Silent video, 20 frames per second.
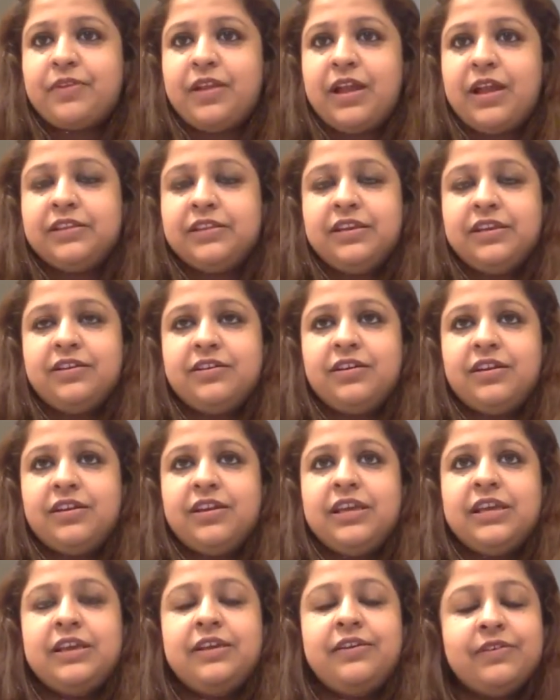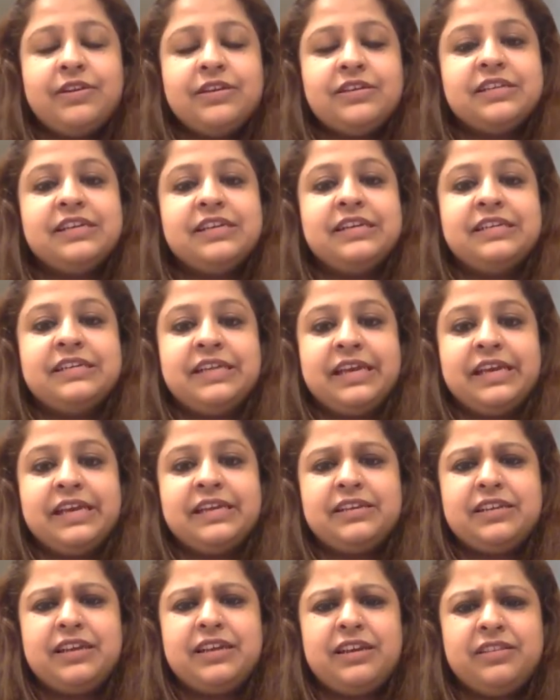I think even till
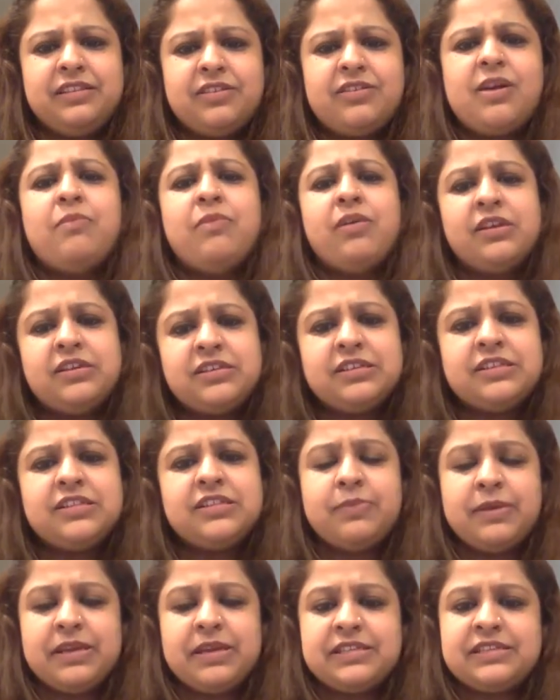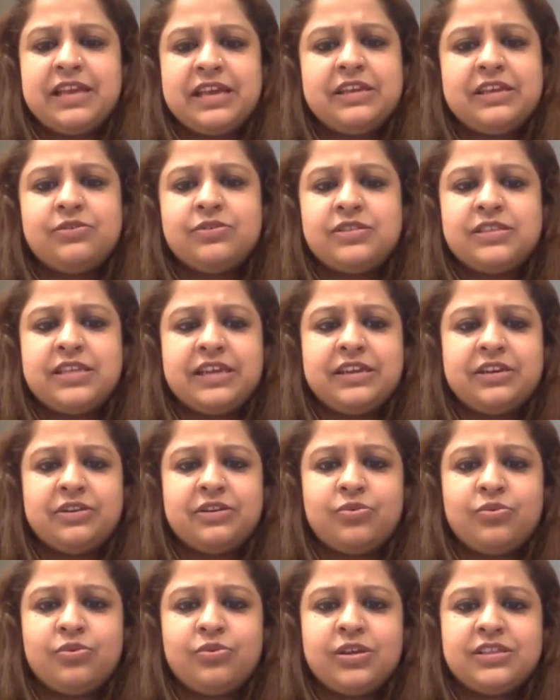date in the commercial space, like you said, you
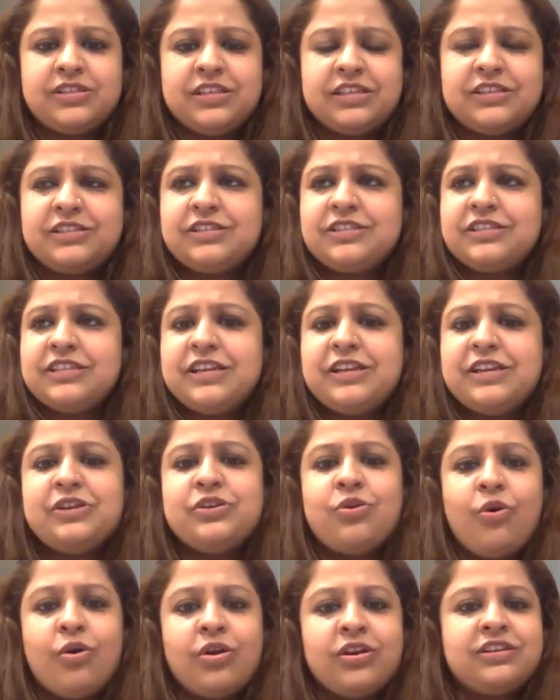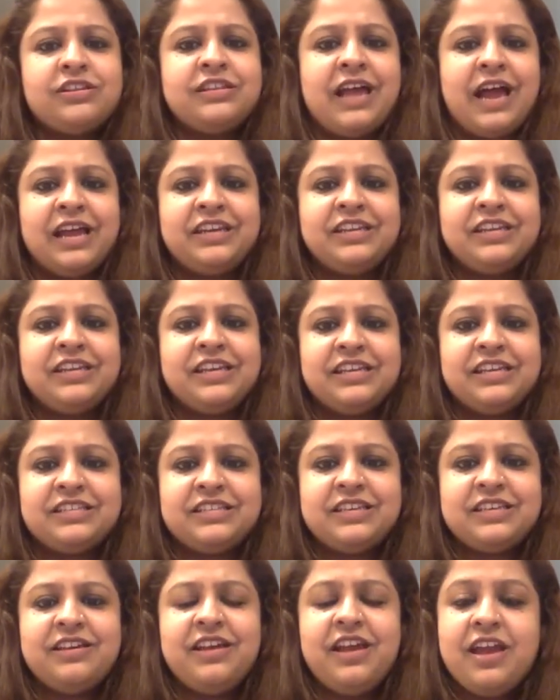know, it's it's still not that
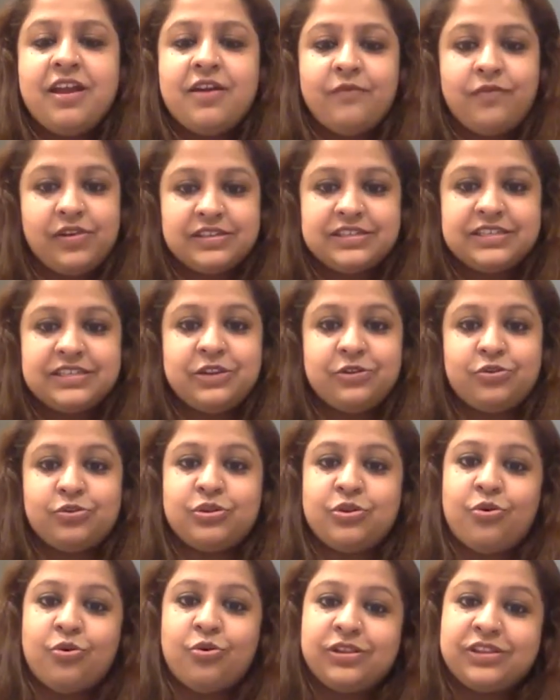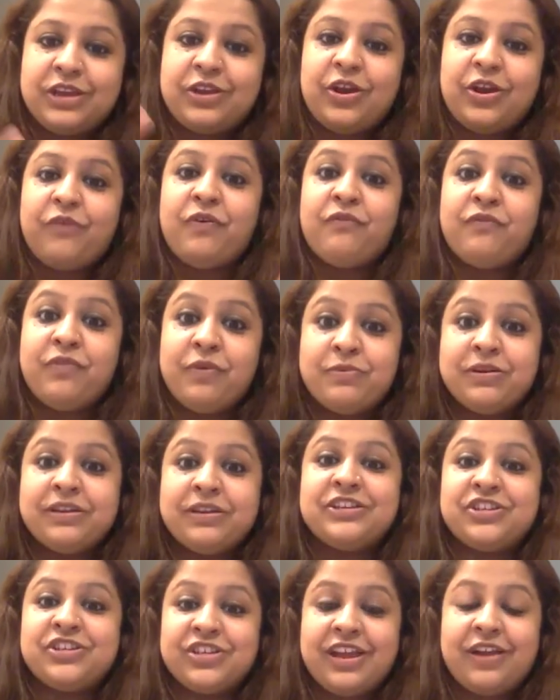easy. Firstly, you know, the whole thing of a women
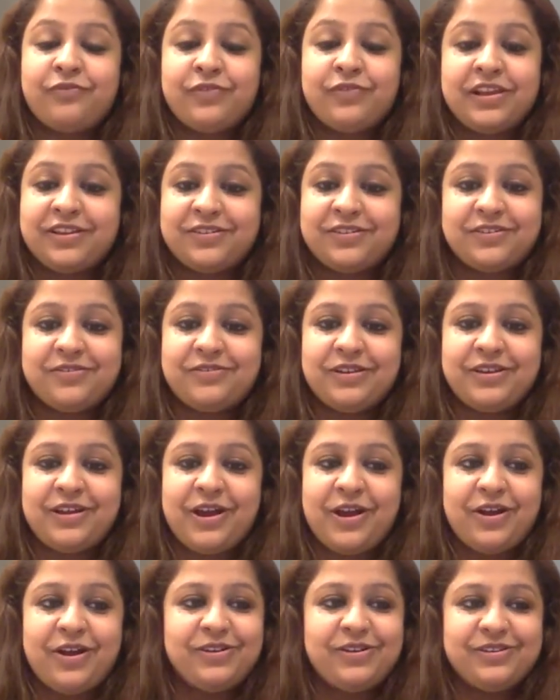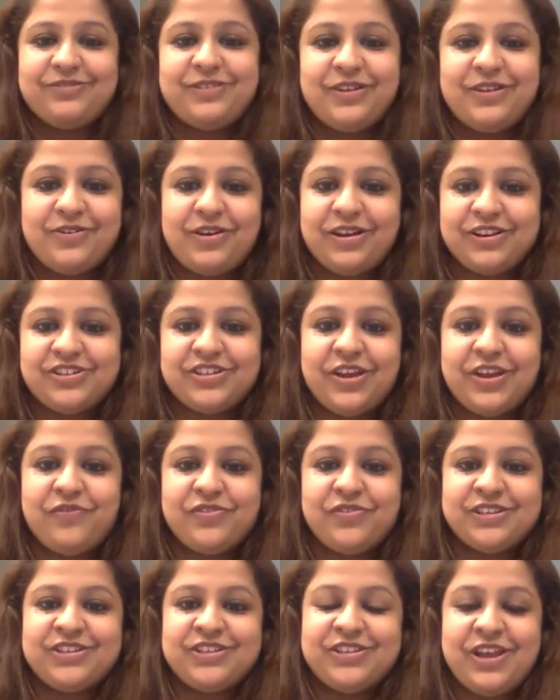chef, like a chef
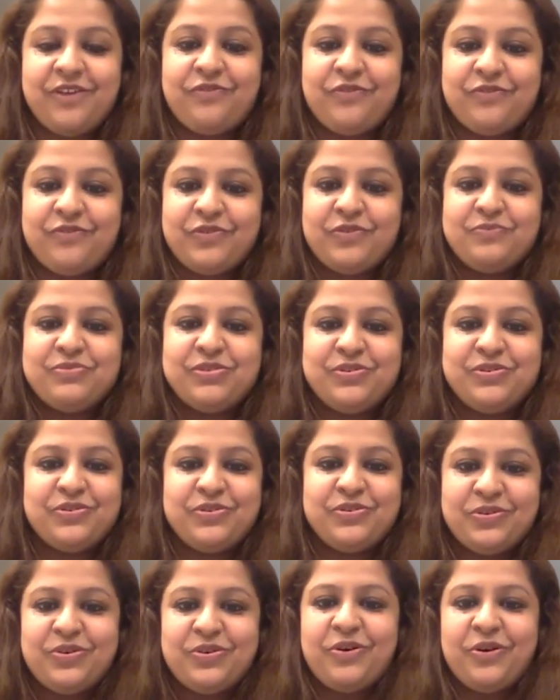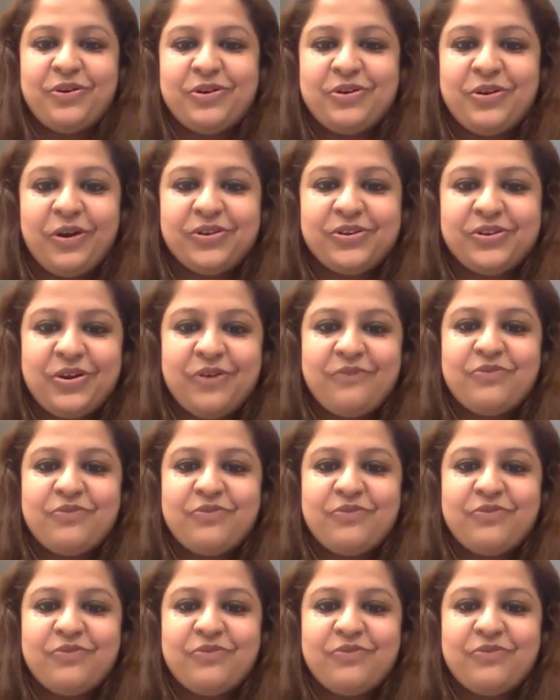is a chef, a woman or not a